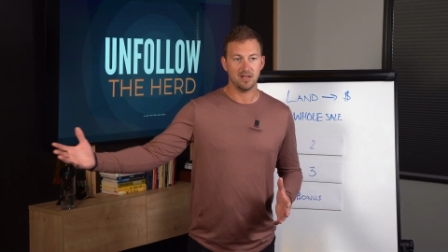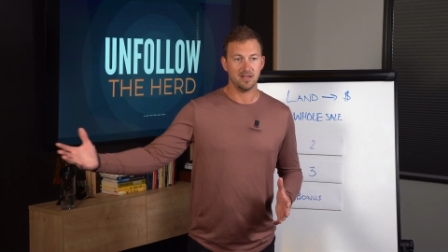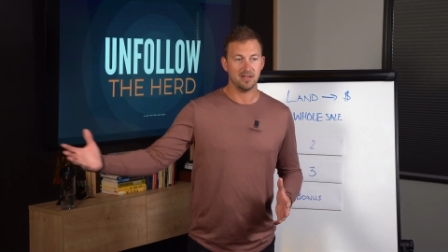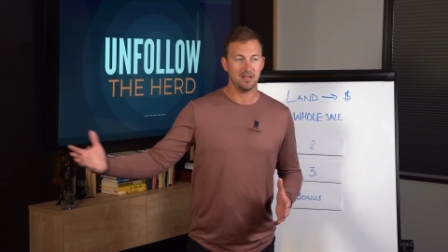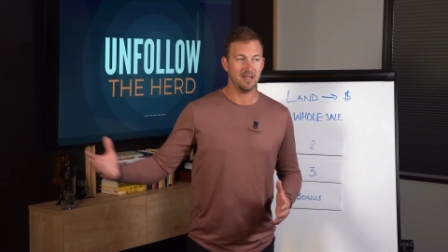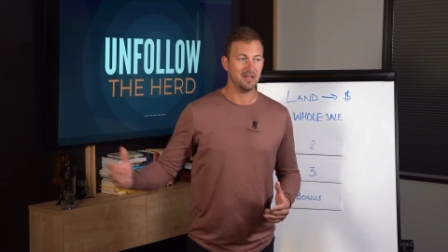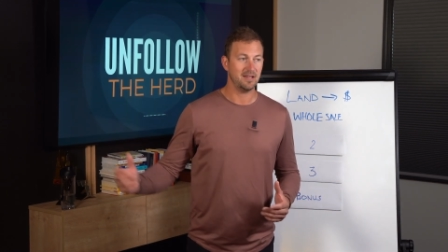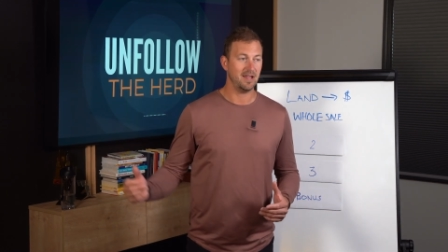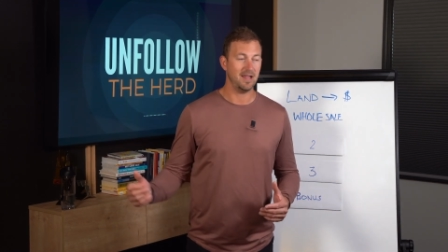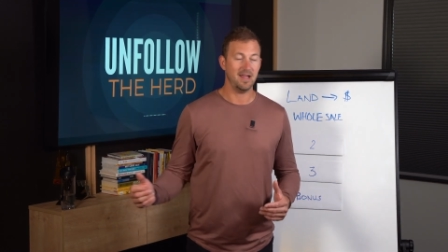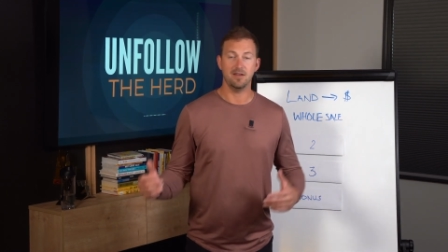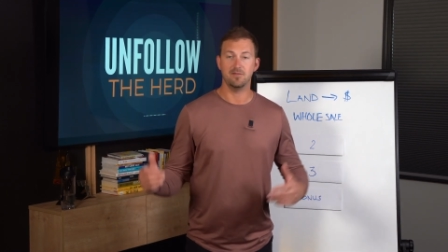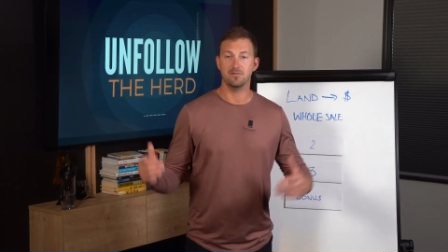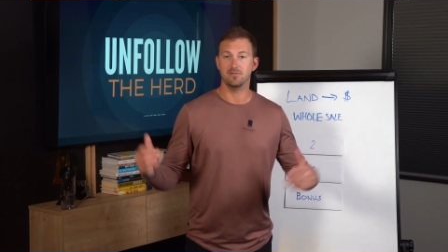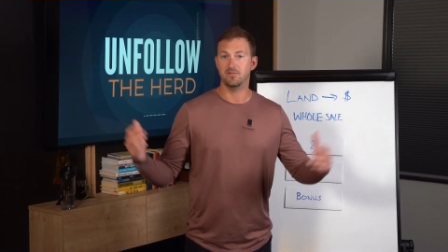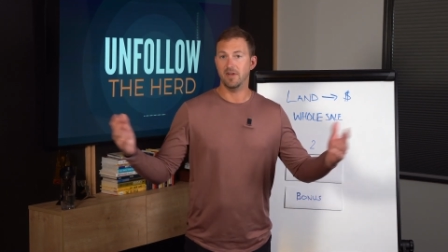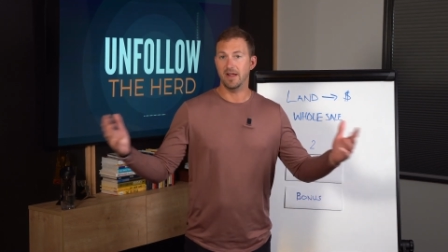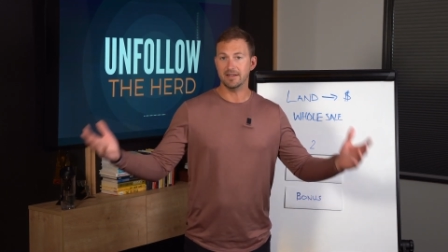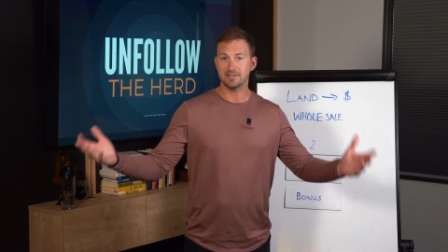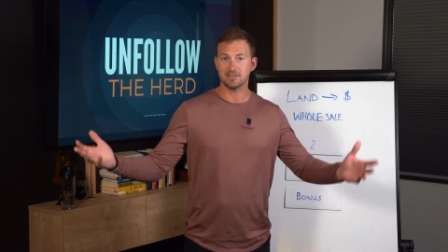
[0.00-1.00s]
aka
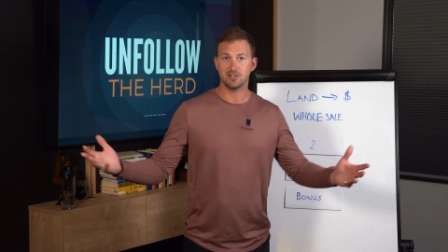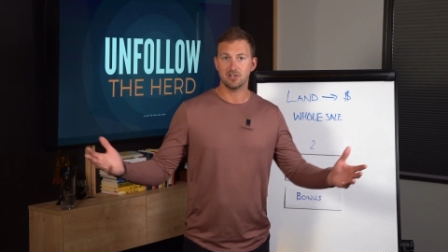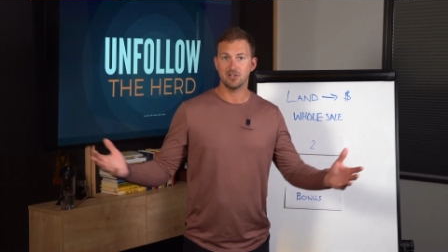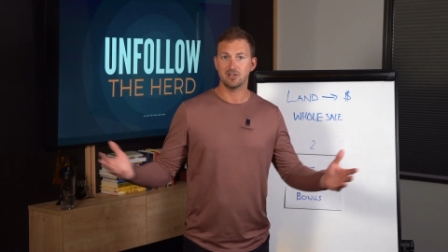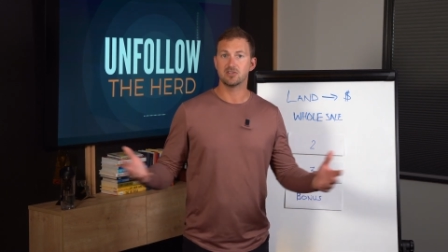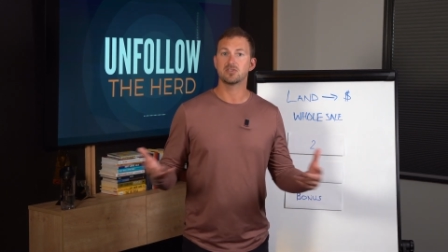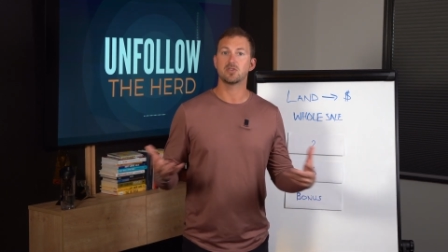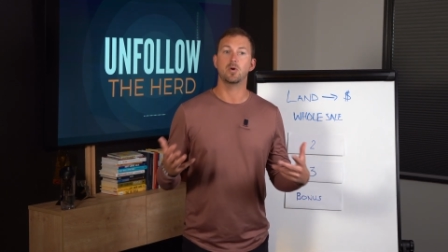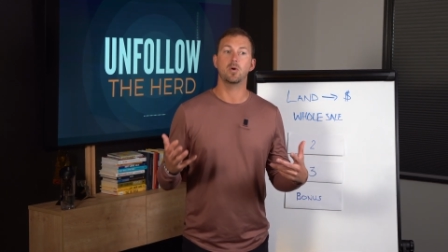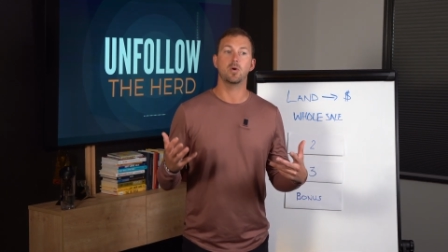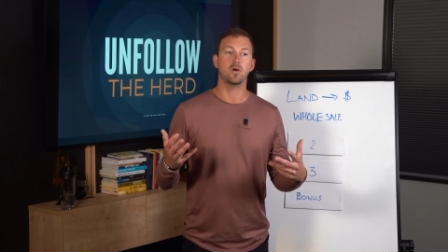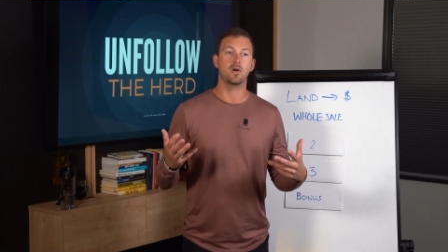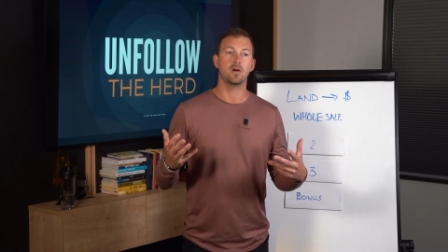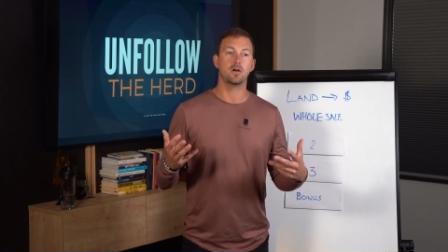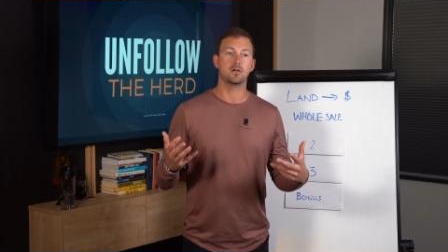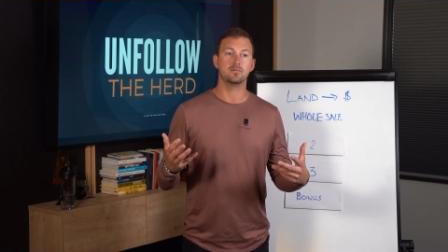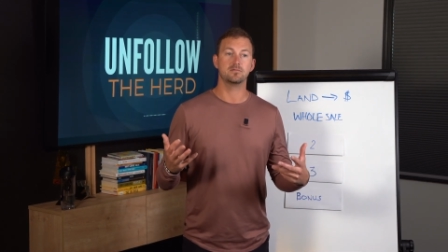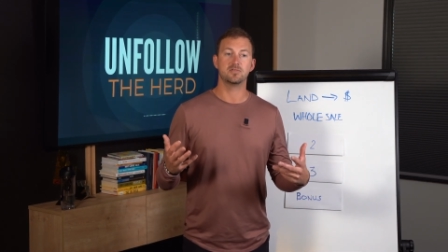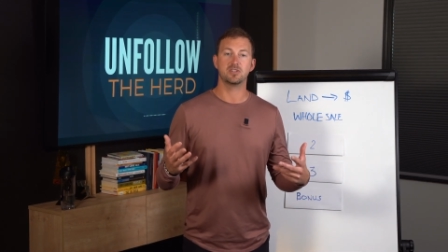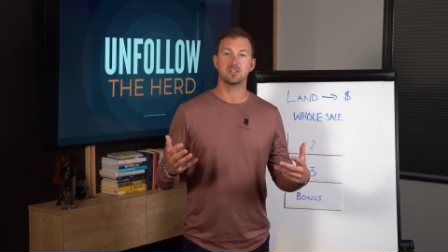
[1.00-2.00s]
investors
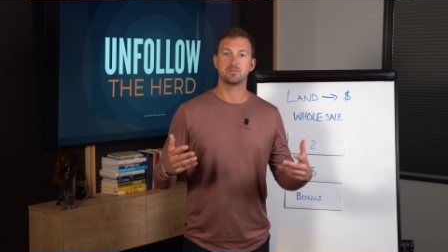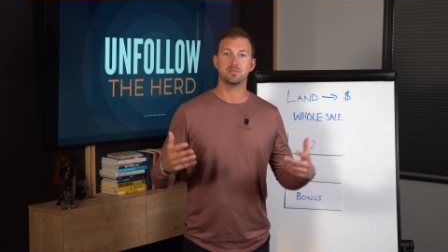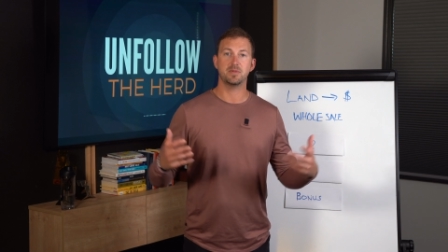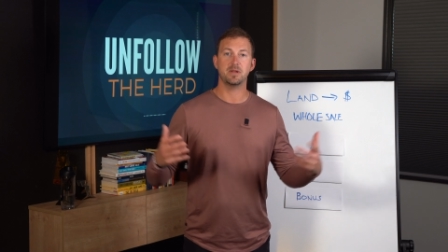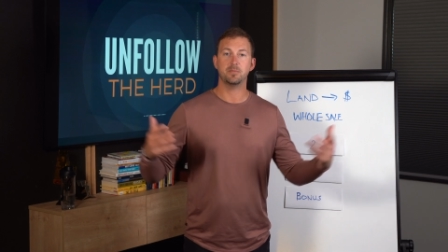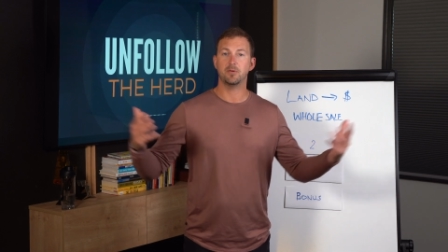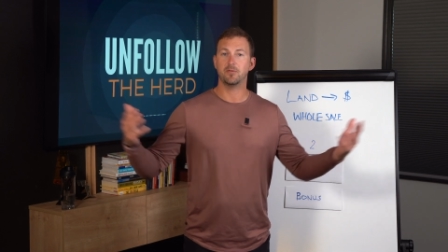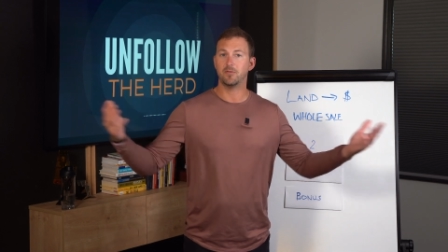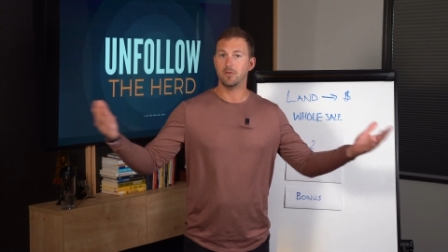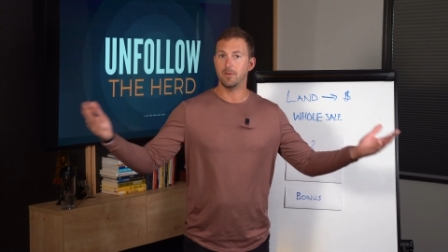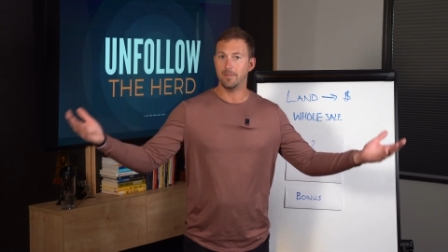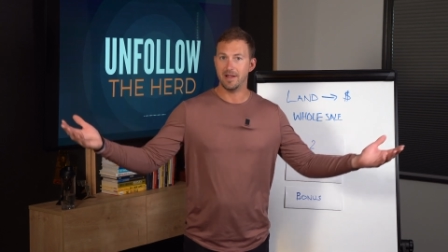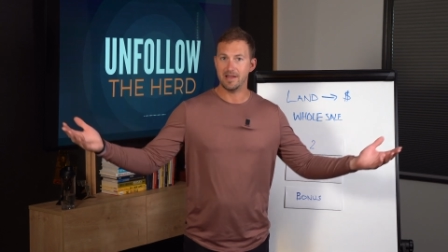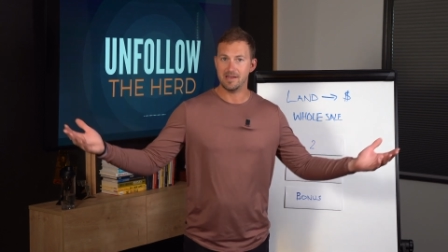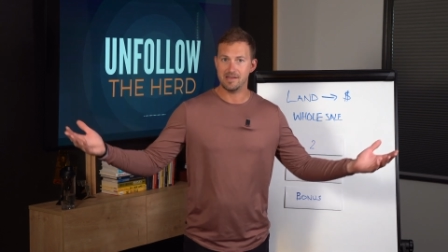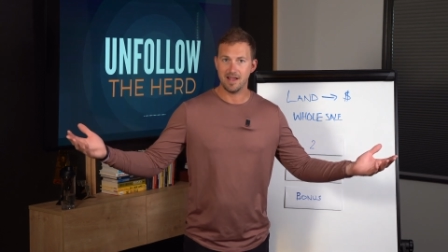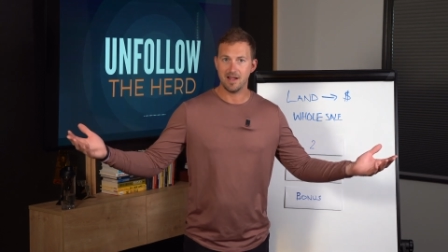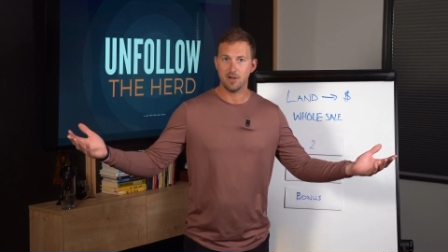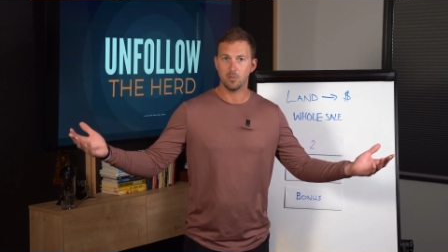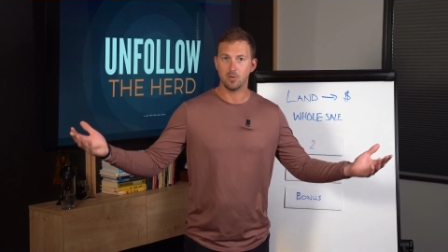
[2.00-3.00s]
or just people from my
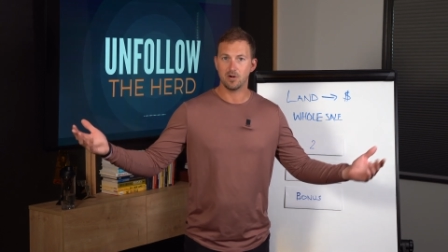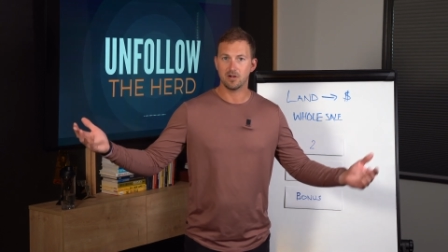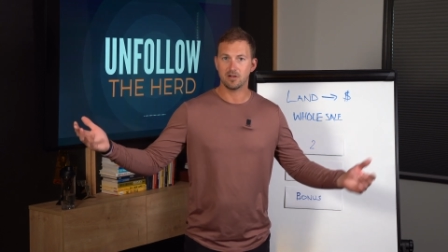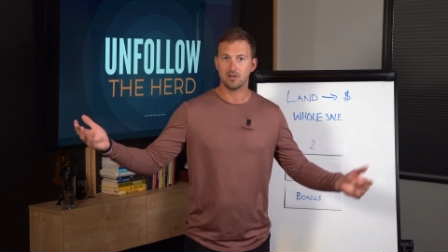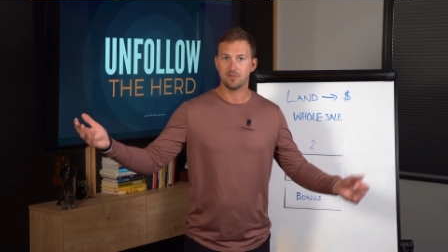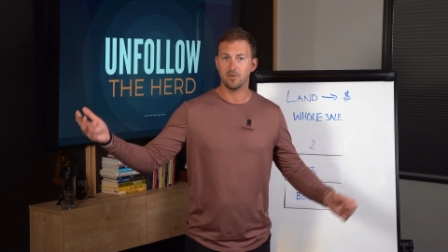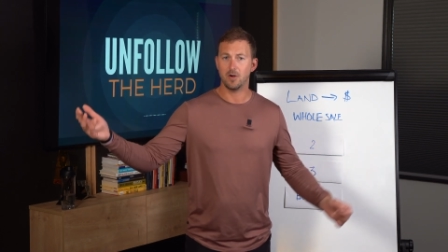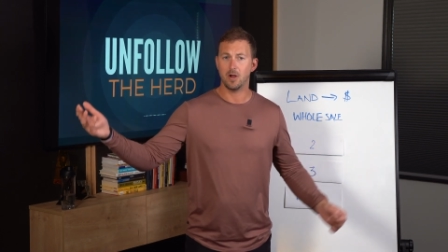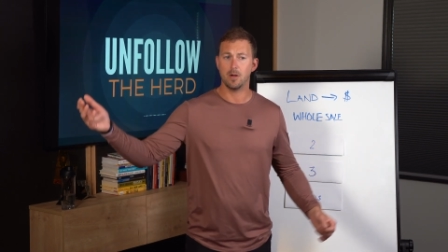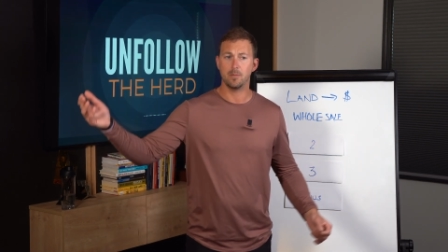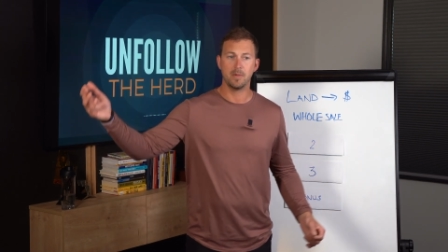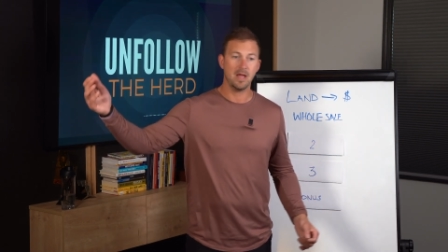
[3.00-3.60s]
network from